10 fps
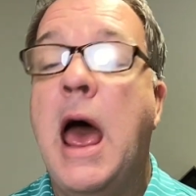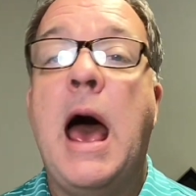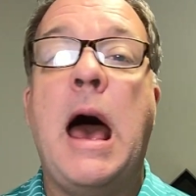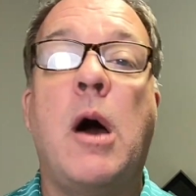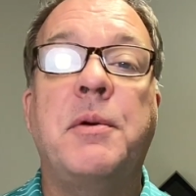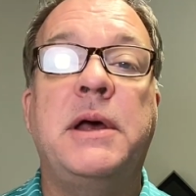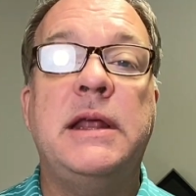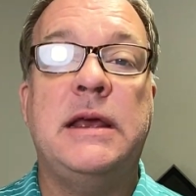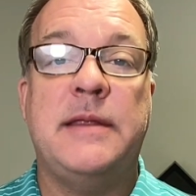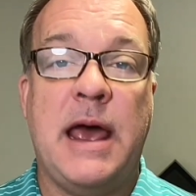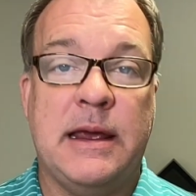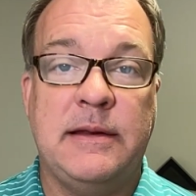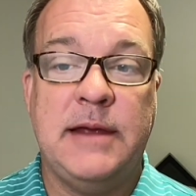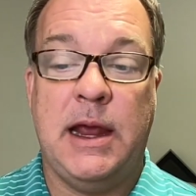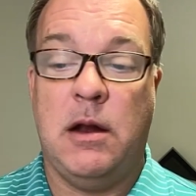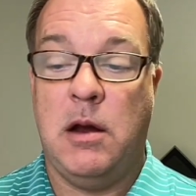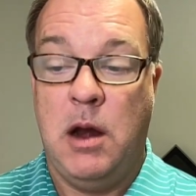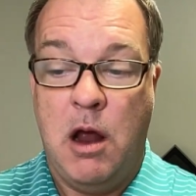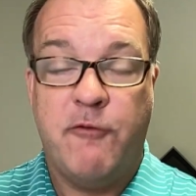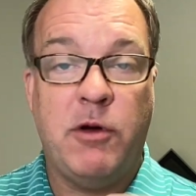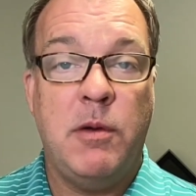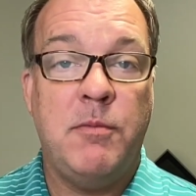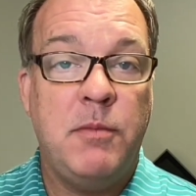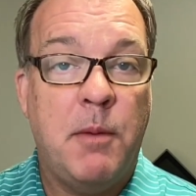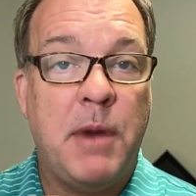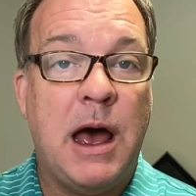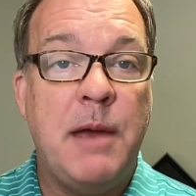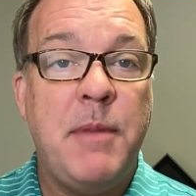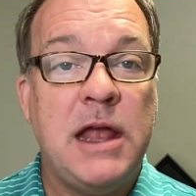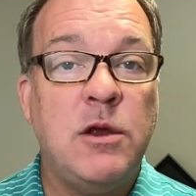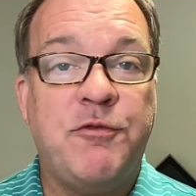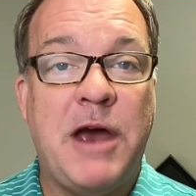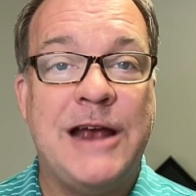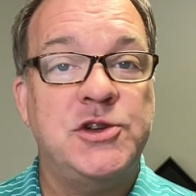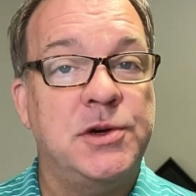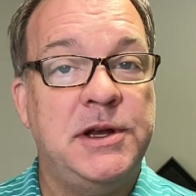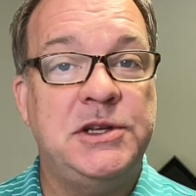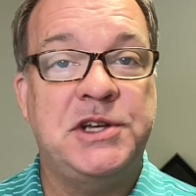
How I'm going to get that container from my manufacturer in